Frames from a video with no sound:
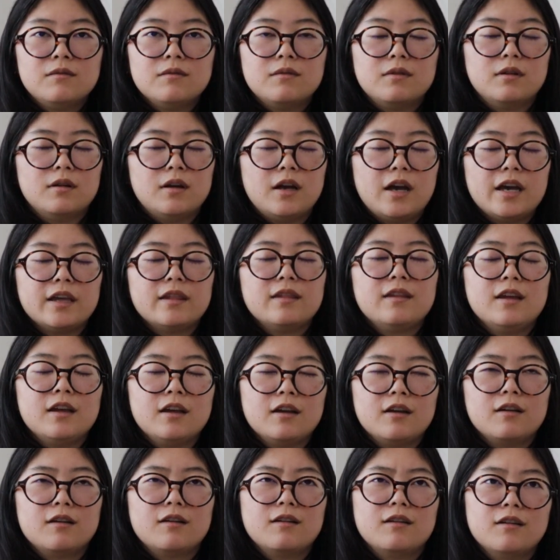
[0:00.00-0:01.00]
well, I
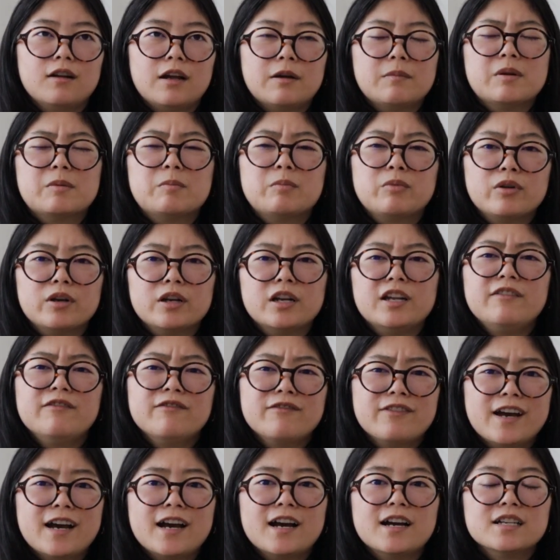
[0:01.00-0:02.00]
think I'm a pretty
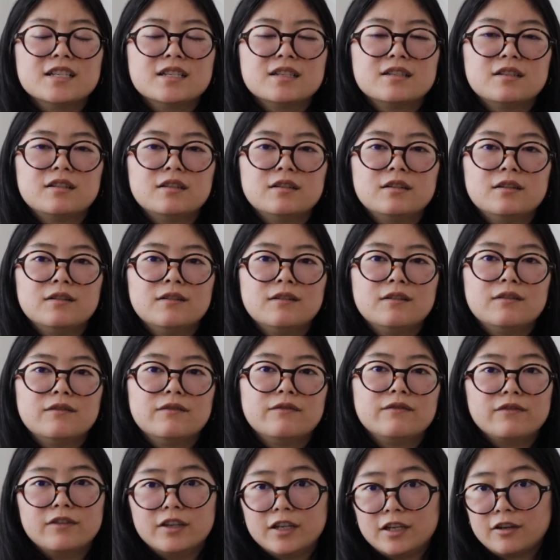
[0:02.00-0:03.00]
fast
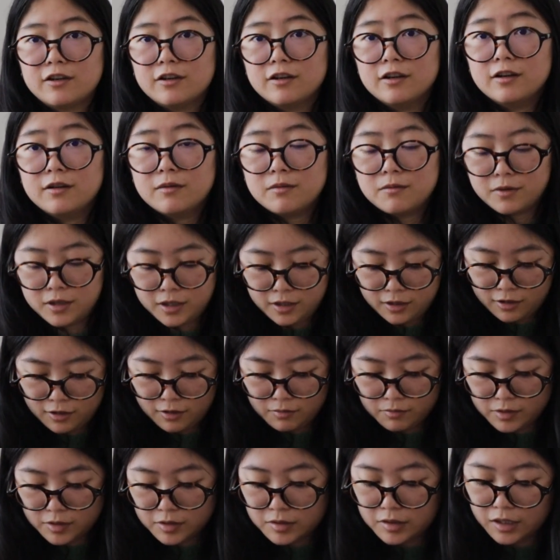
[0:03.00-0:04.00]
flicker when it
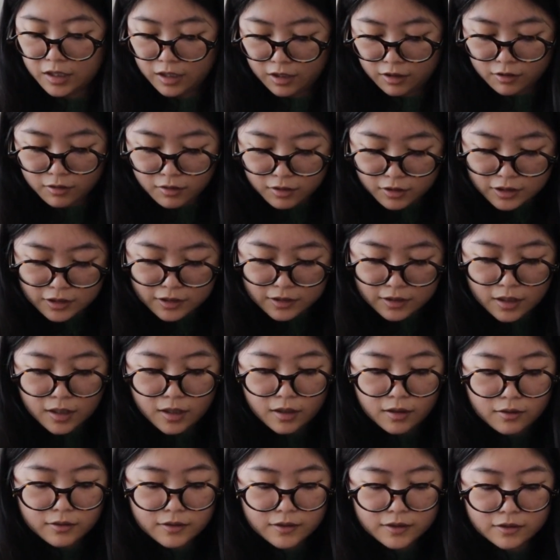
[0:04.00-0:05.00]
comes to English
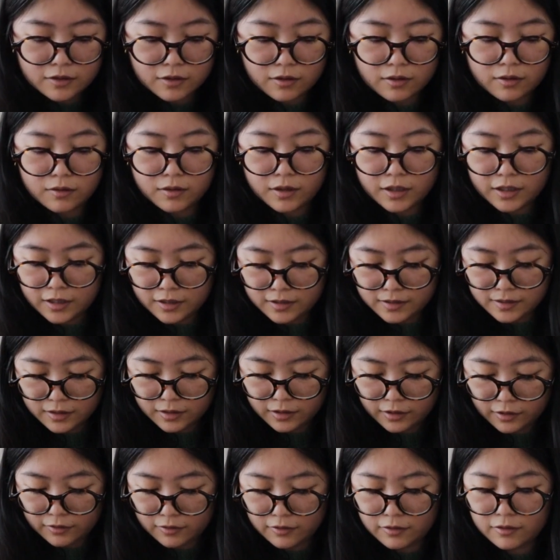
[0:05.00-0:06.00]
style, so it is a
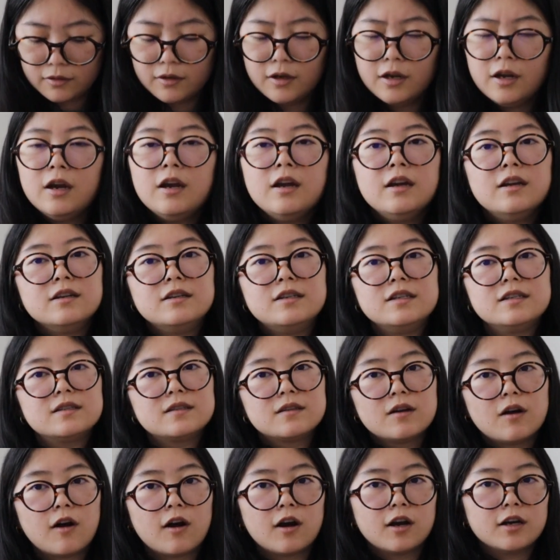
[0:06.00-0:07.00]
little
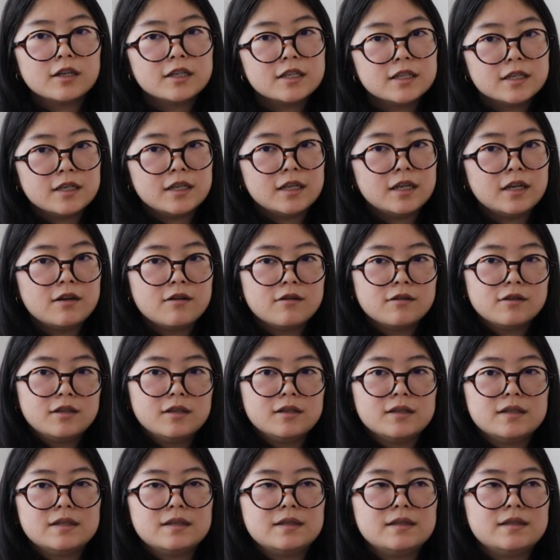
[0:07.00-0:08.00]
disheartening
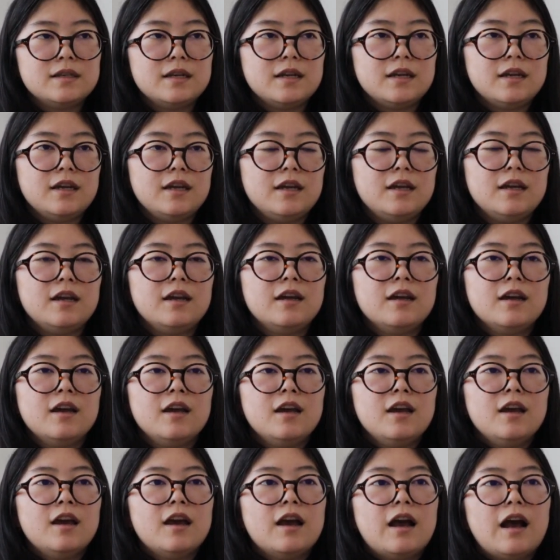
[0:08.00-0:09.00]
to see
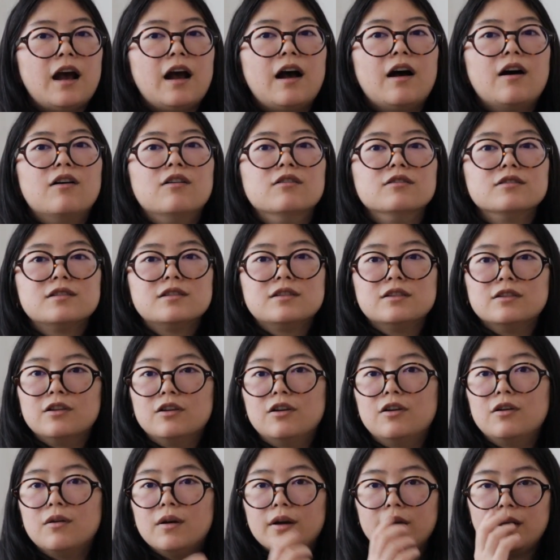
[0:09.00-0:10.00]
how
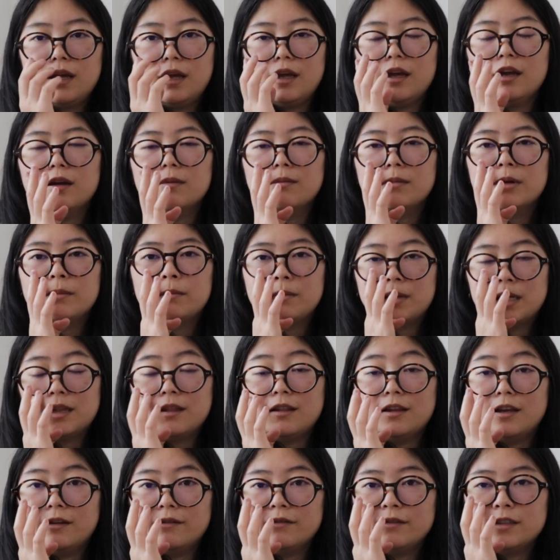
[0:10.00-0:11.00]
slow I am on my
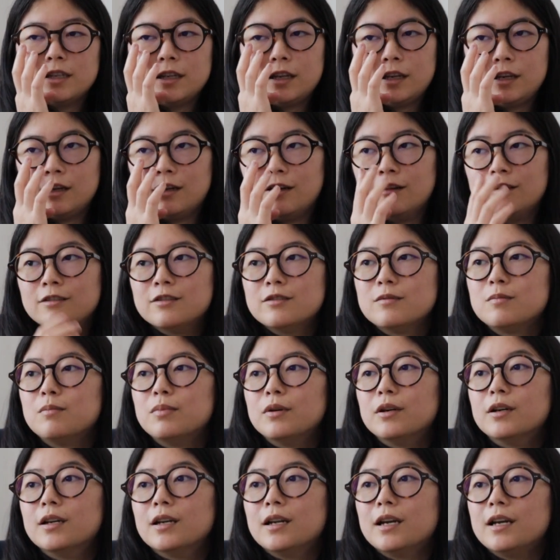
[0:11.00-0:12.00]
left hand,
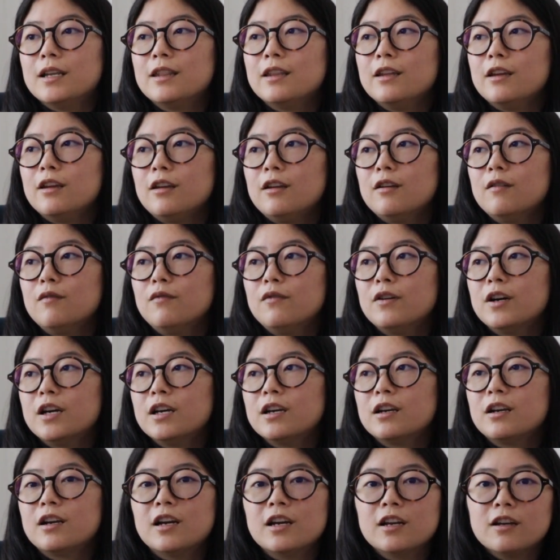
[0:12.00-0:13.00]
but I think if
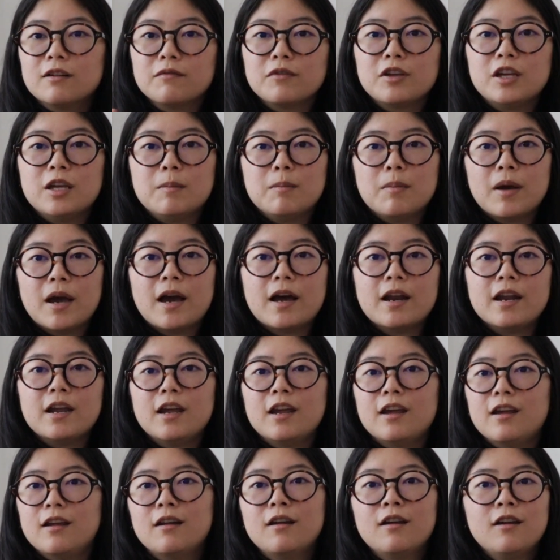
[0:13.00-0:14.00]
I kind of keep at
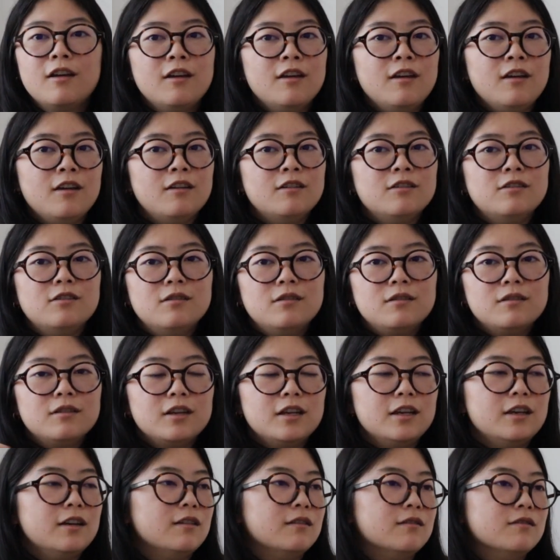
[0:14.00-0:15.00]
it
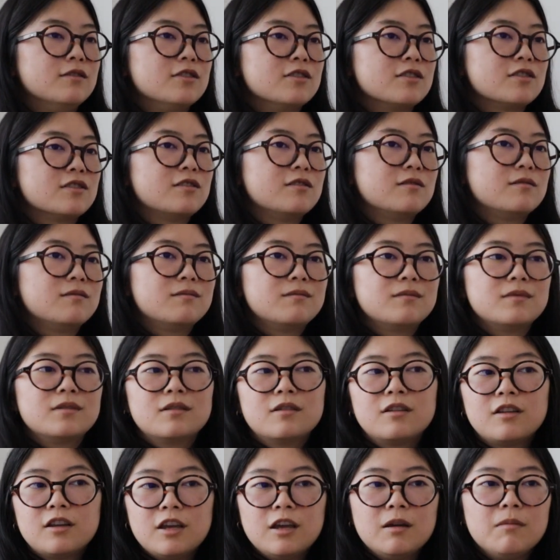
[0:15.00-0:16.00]
and just
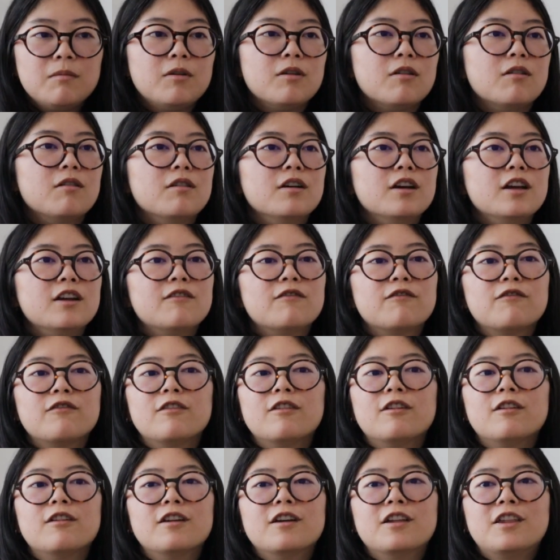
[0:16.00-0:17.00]
keep going
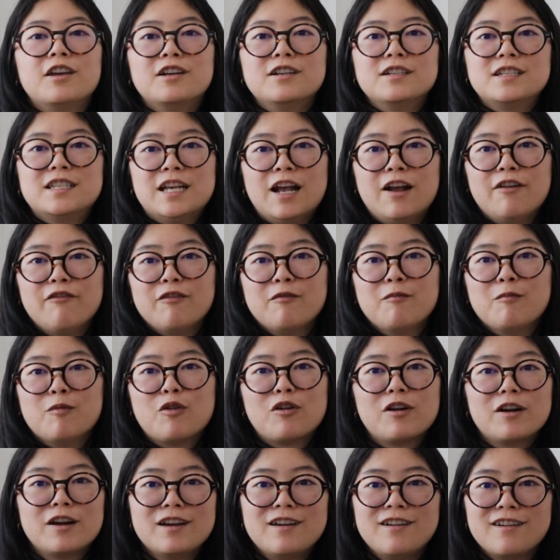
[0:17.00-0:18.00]
for another 7
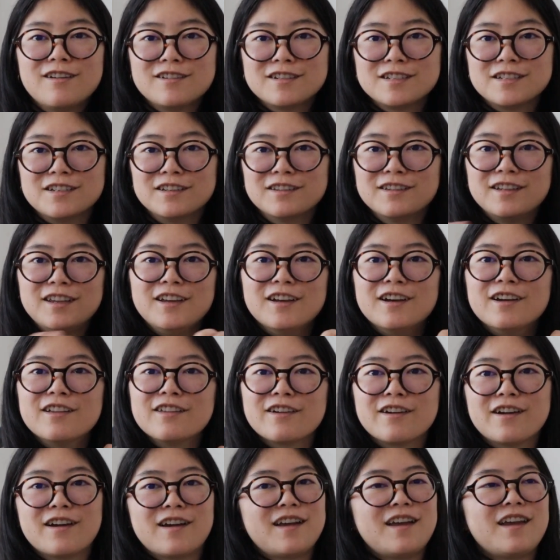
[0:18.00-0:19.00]
more years on the
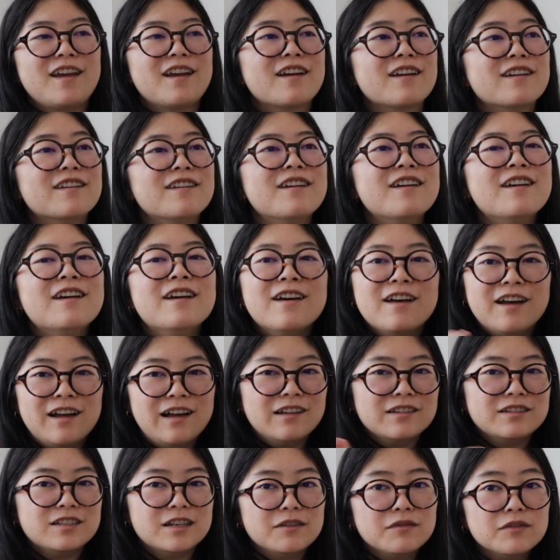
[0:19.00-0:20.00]
other hand,
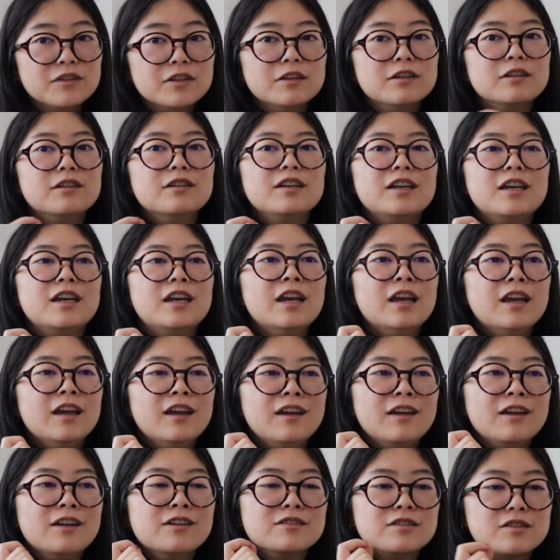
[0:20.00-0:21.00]
I'll definitely
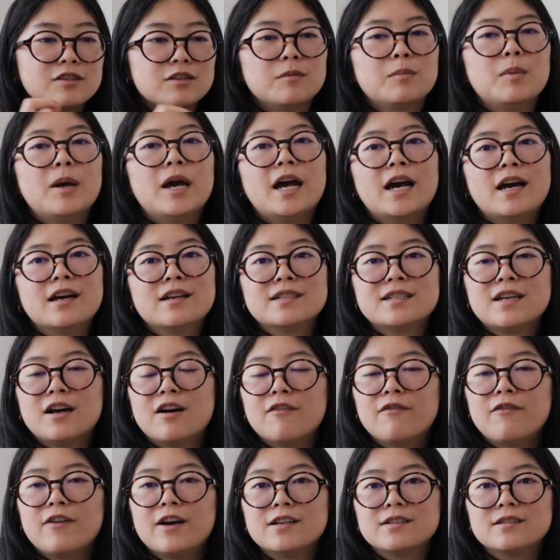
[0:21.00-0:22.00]
surpass
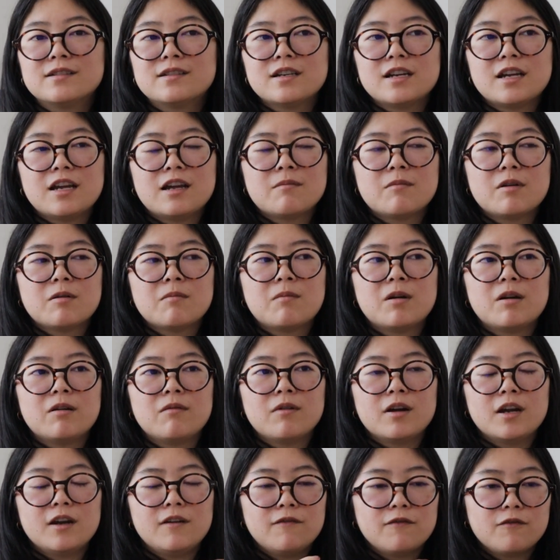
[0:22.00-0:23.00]
how fast I am on my
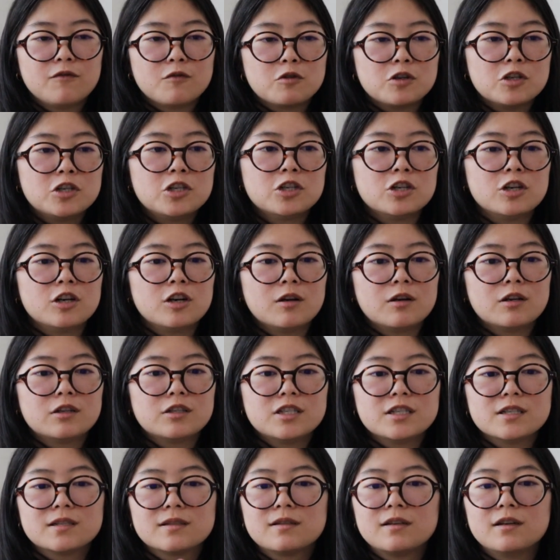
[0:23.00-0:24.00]
right for sure,
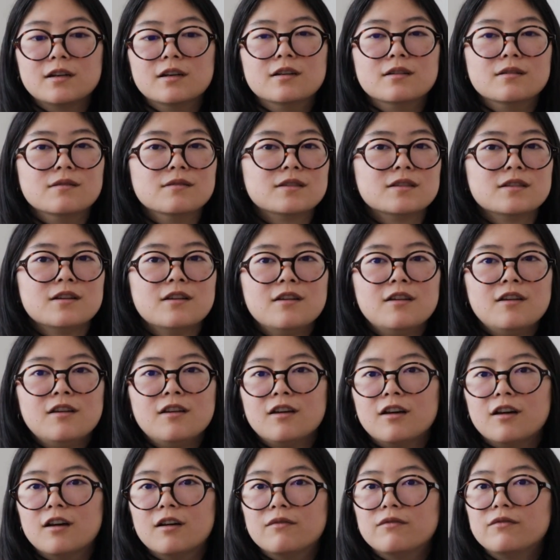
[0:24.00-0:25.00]
just because
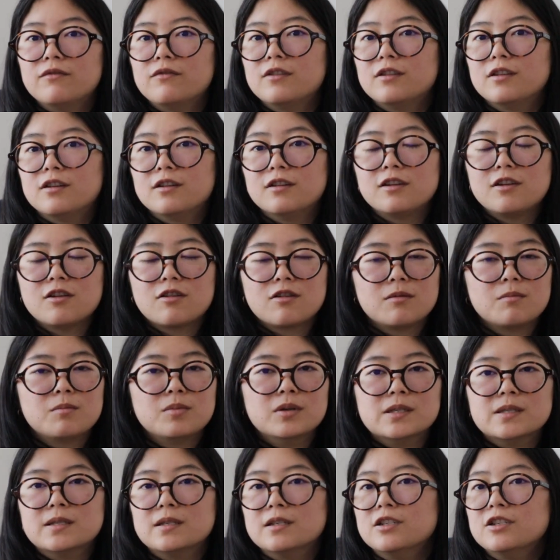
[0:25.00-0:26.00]
of the yarn
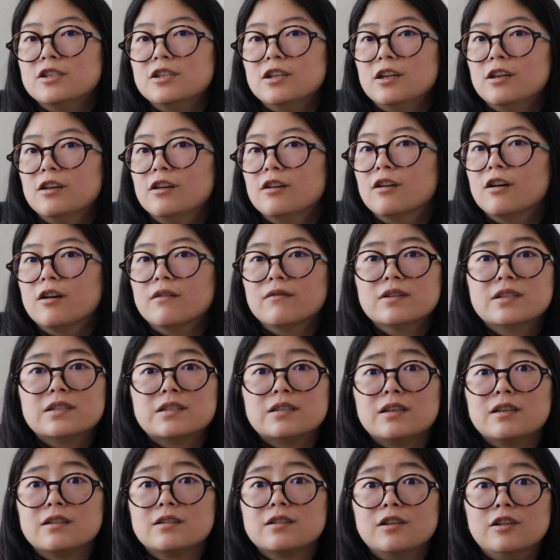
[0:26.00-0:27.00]
position, and
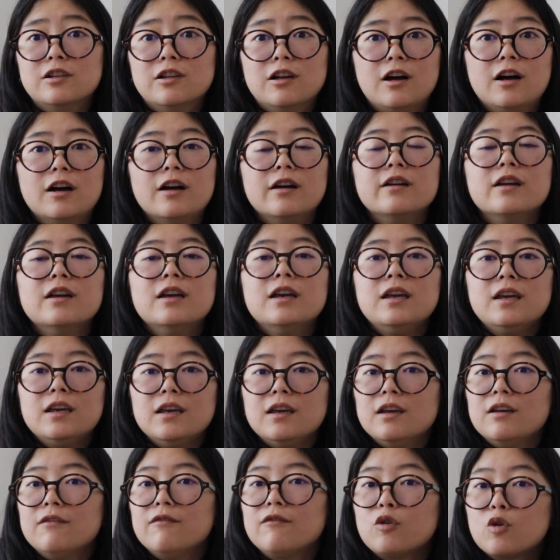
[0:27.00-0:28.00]
obviously it's a lot
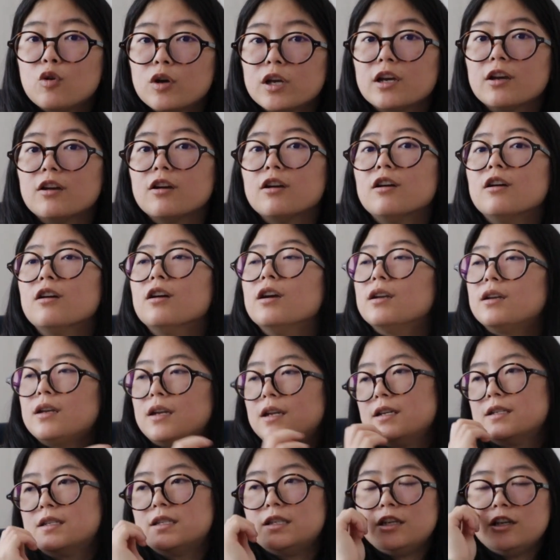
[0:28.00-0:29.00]
quicker and
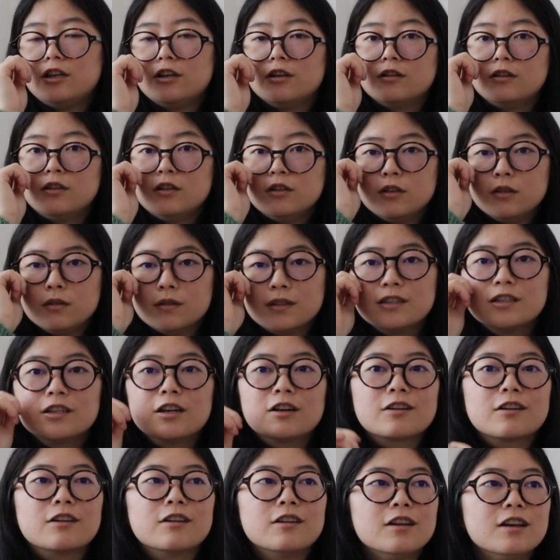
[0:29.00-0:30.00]
easier to do
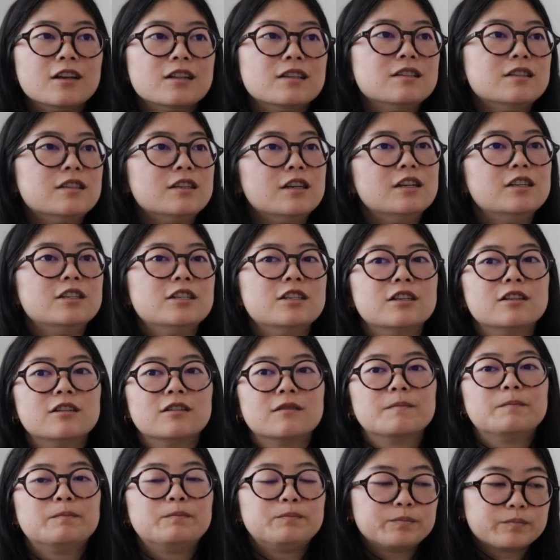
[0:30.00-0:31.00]
stockinette stitch,
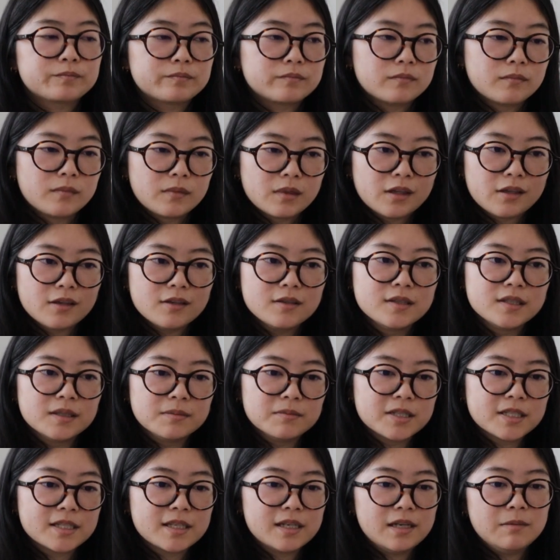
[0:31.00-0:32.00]
and so
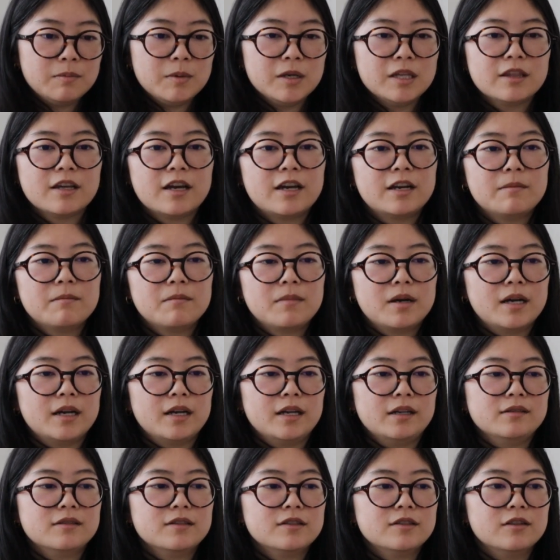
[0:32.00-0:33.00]
I'm just keeping that in
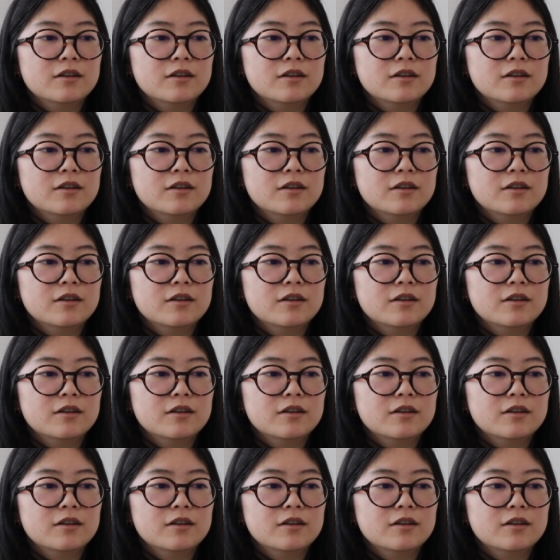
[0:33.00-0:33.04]
mind.